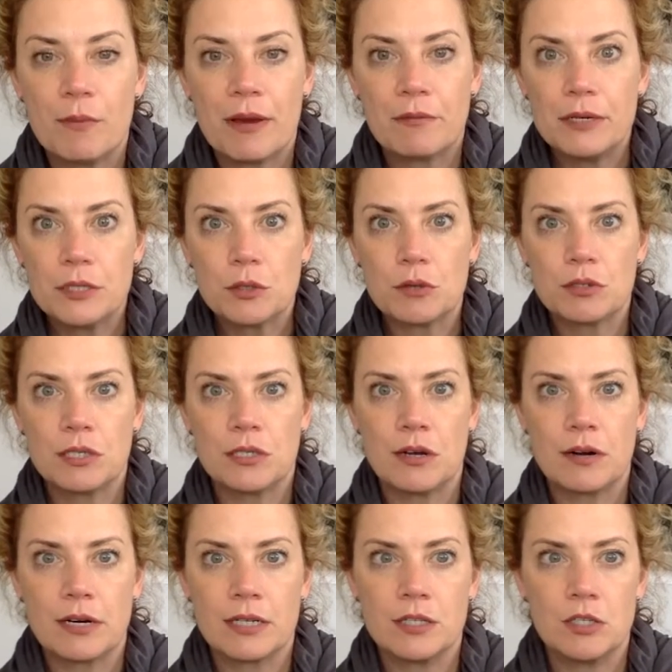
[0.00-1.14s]
when my resources
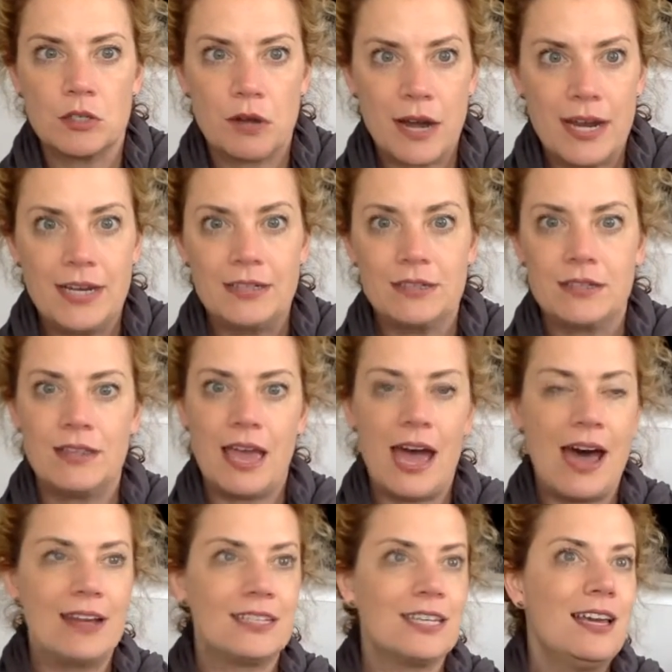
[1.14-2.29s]
are constrained,
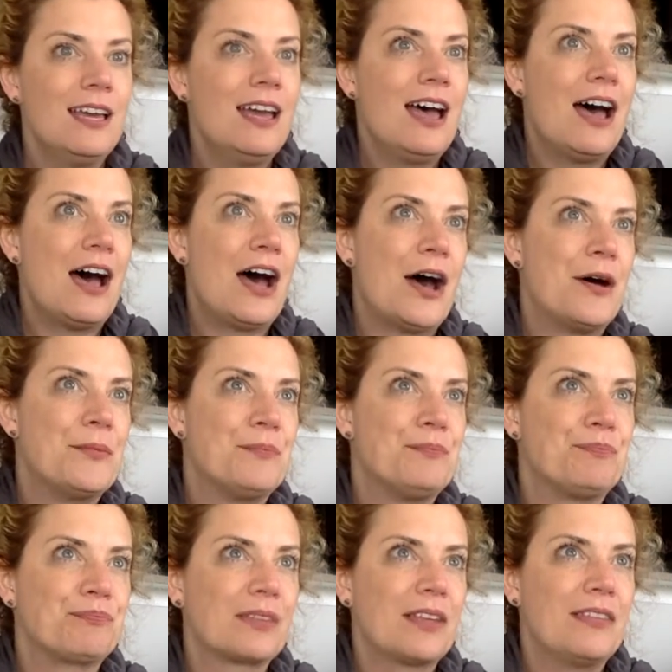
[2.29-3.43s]
that,
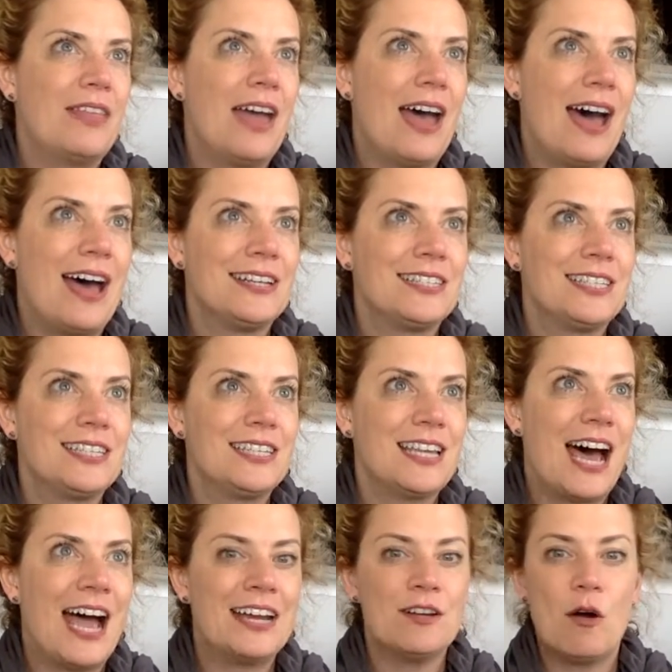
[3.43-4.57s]
that
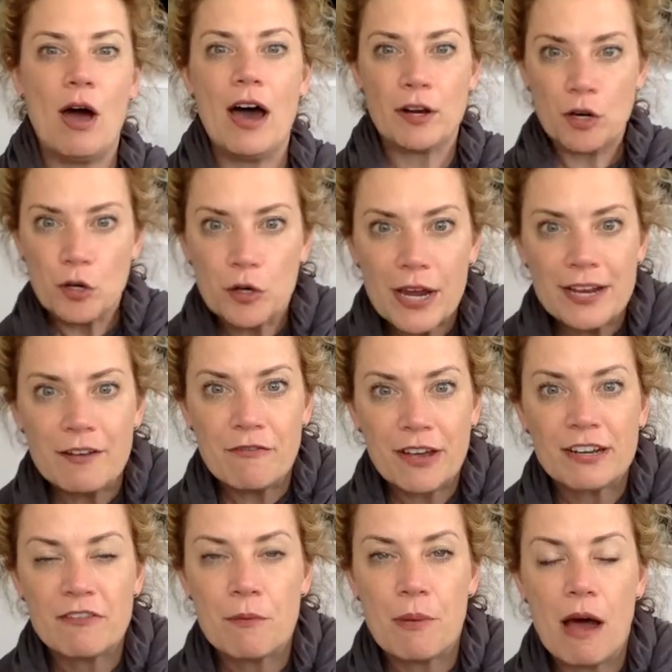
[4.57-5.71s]
I know how to create
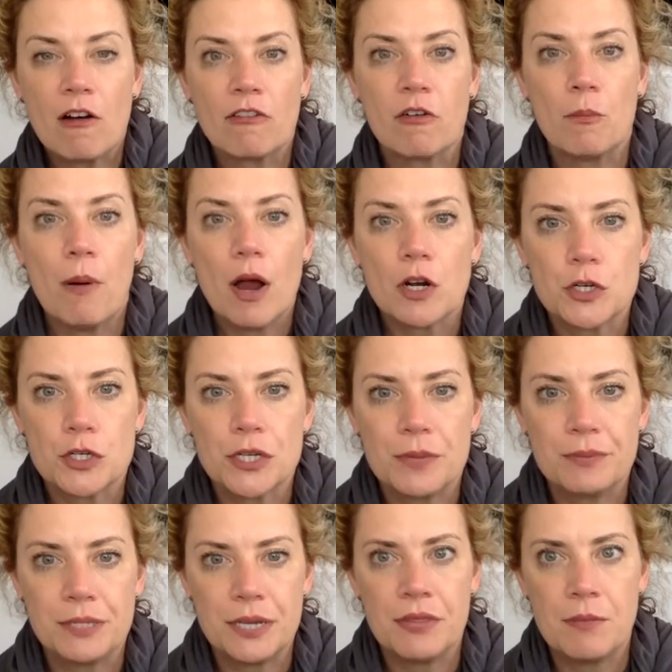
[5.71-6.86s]
effective and powerful
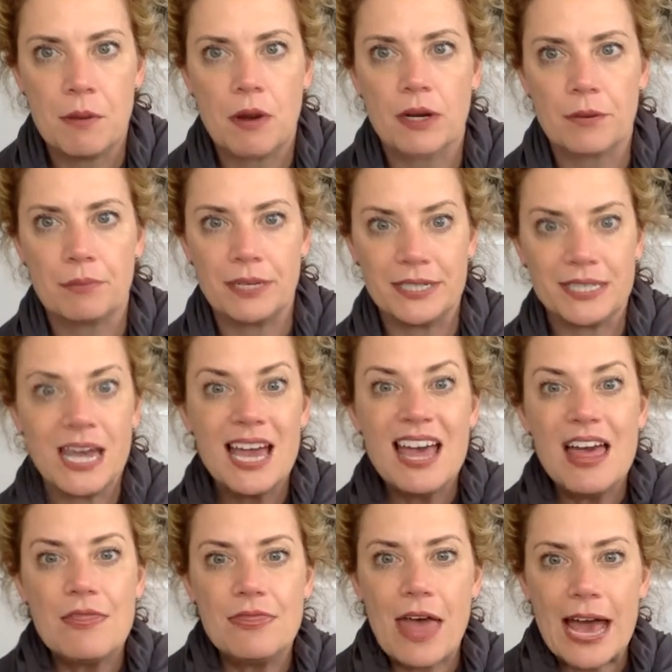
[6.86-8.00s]
partnerships in the marketplace.
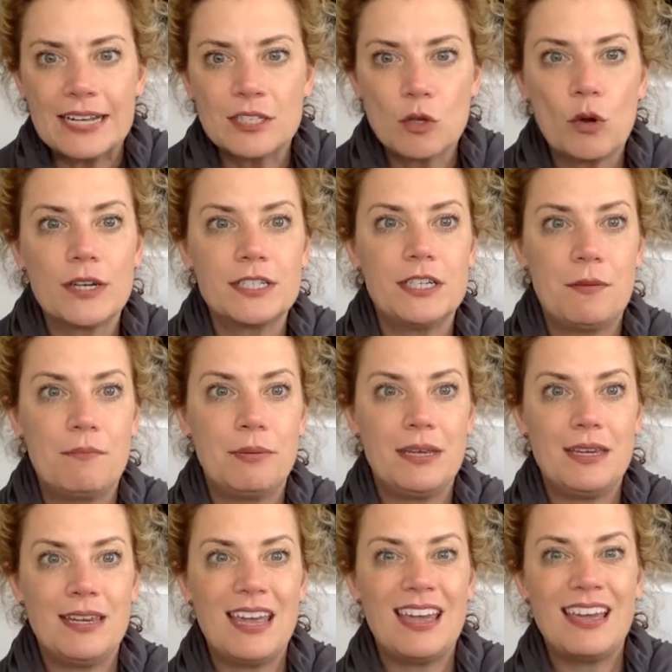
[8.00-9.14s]
That's going to
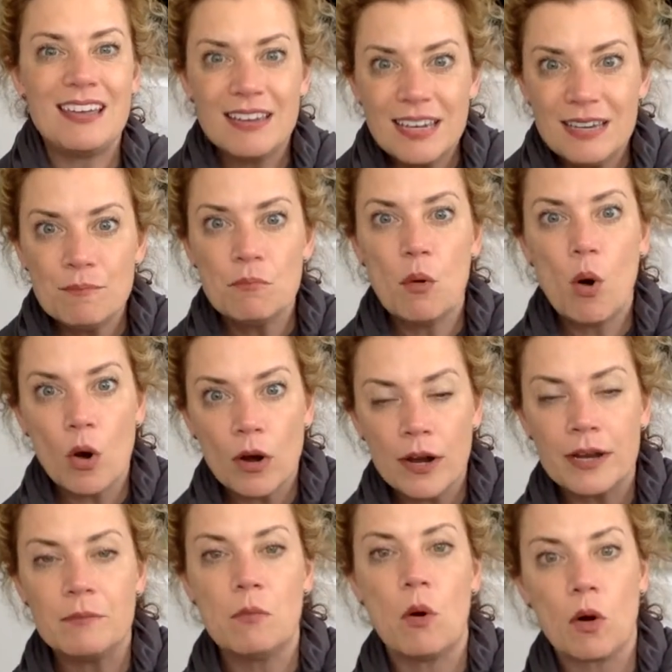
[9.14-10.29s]
be more
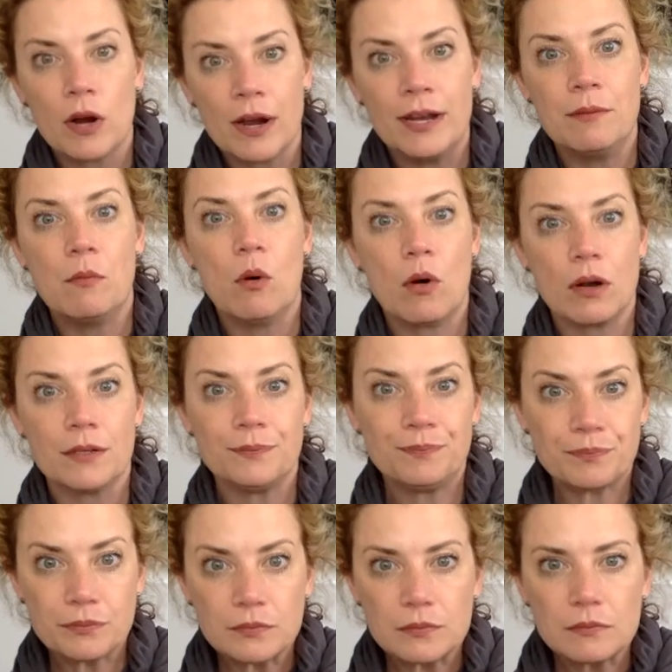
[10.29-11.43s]
and more and
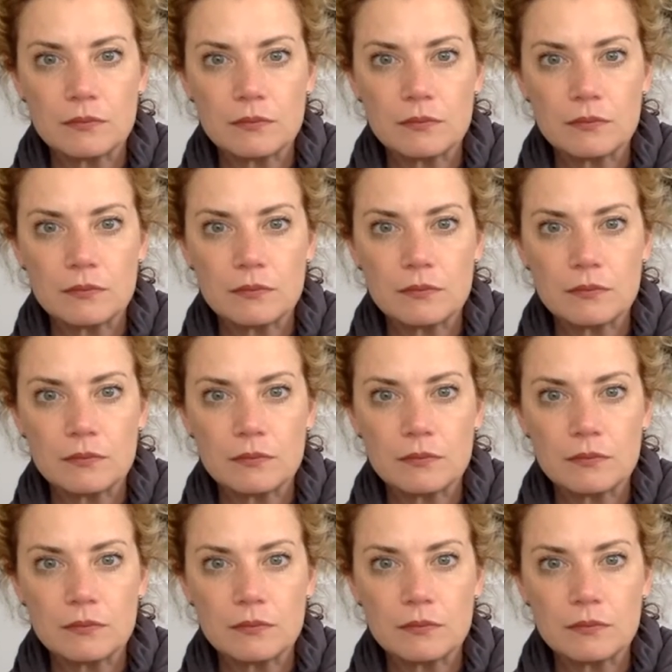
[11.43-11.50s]
more